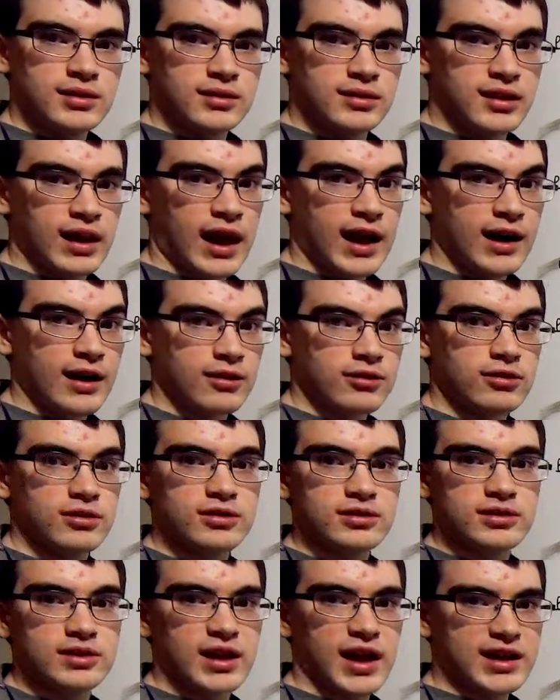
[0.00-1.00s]
Now,
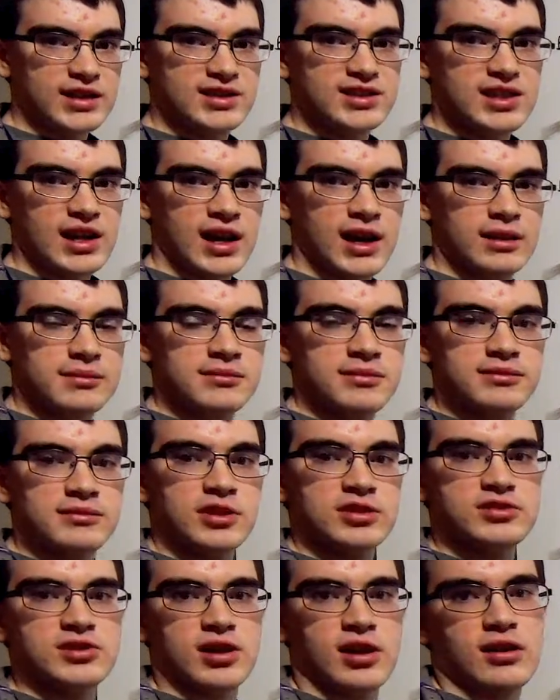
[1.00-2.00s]
next time
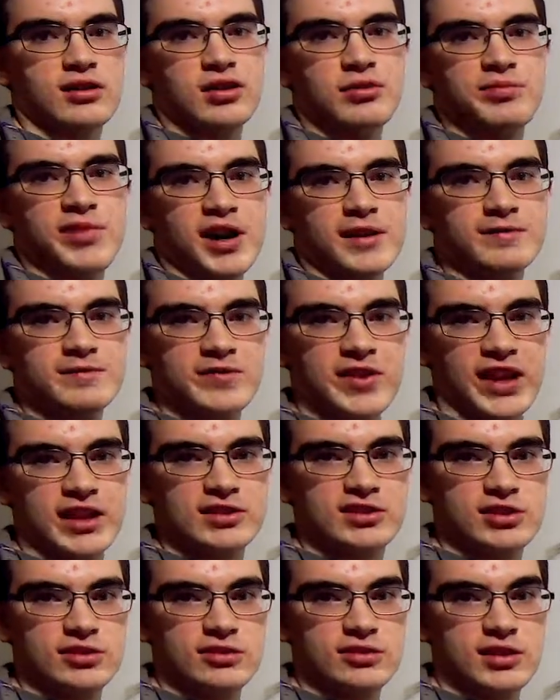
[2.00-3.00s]
we'll talk about
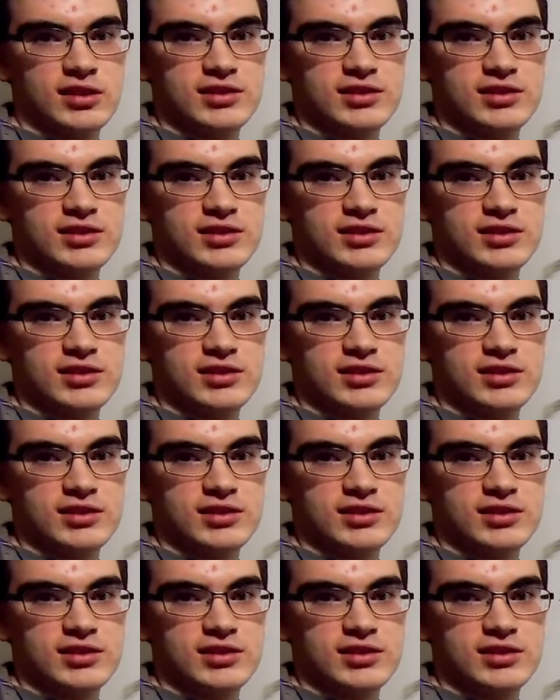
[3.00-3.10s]
vector